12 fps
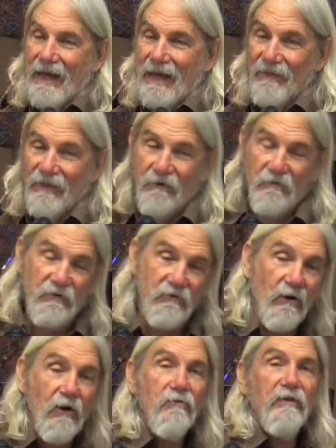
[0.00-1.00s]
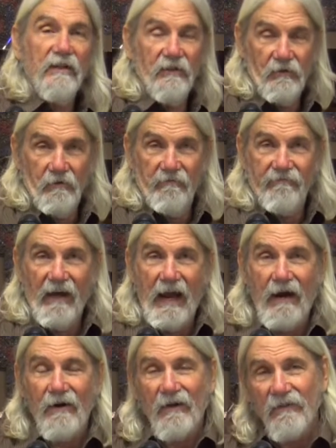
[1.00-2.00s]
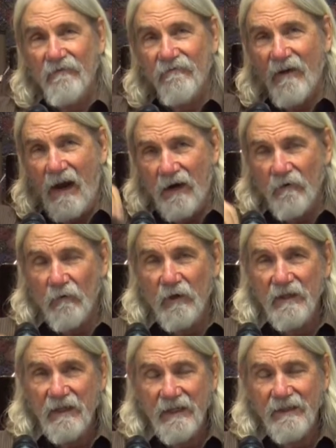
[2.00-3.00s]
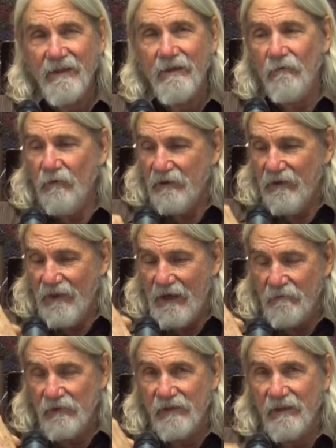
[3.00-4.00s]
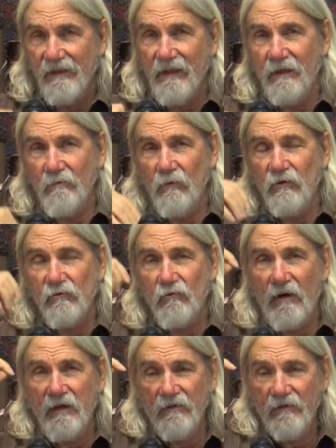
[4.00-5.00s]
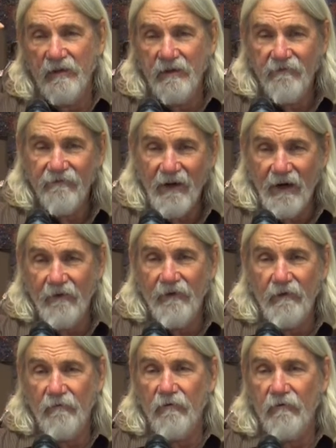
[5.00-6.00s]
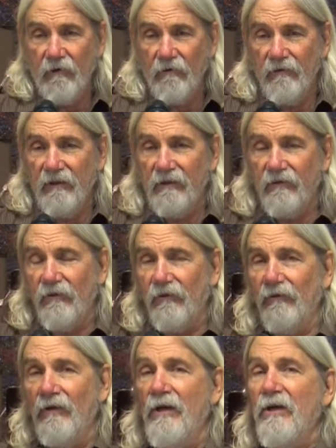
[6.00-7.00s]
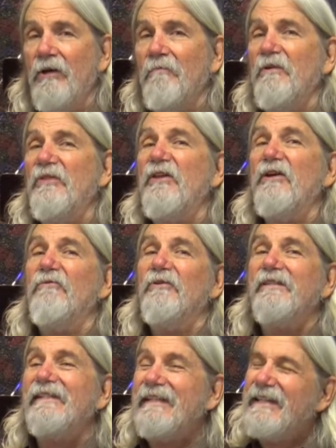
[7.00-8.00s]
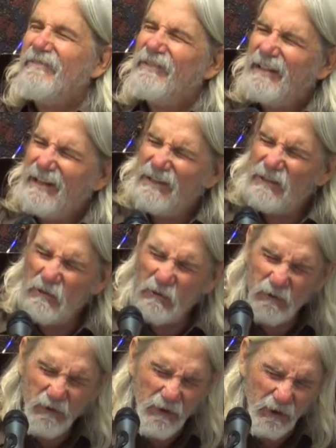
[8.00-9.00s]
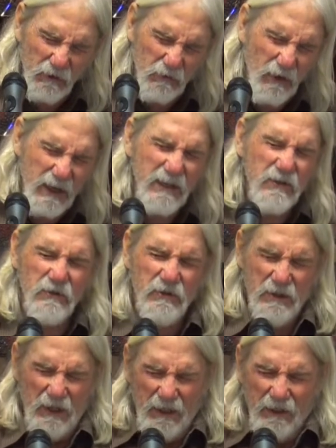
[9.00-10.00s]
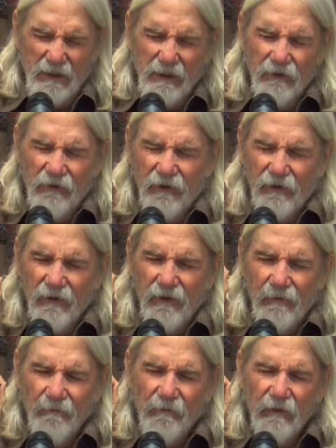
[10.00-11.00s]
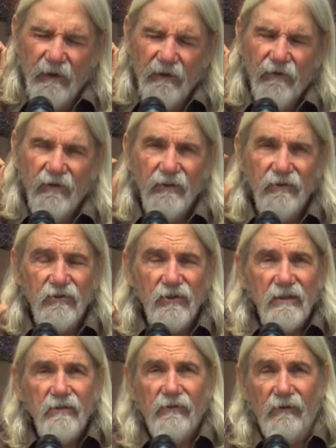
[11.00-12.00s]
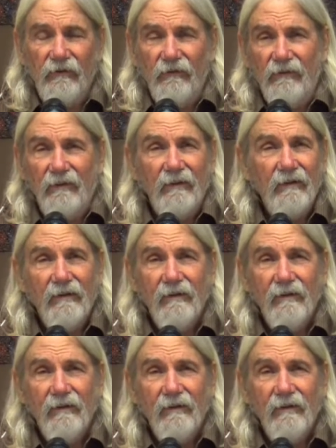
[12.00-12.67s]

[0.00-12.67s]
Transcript: And they were thrown into a fire, and the fire within that was in them was greater than the fire they were thrown into. But there was even a, the greater thing is, is that Jesus